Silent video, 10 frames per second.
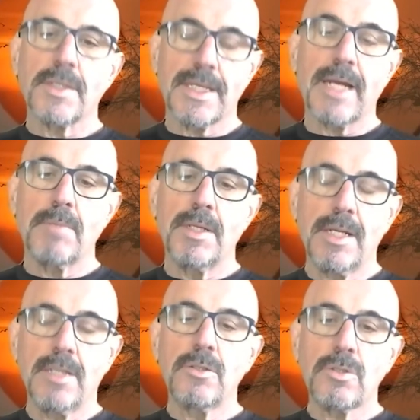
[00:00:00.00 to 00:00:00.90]
segment
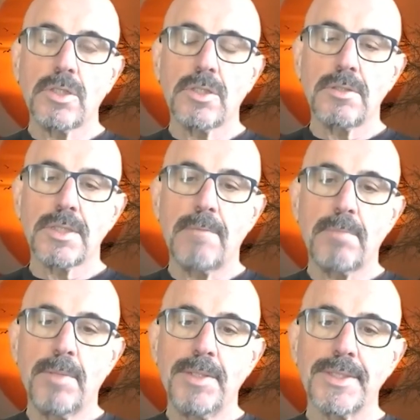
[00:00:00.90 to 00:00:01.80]
in nutritional
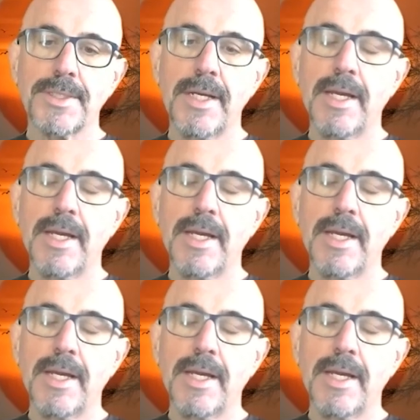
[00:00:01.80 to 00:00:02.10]
supplements,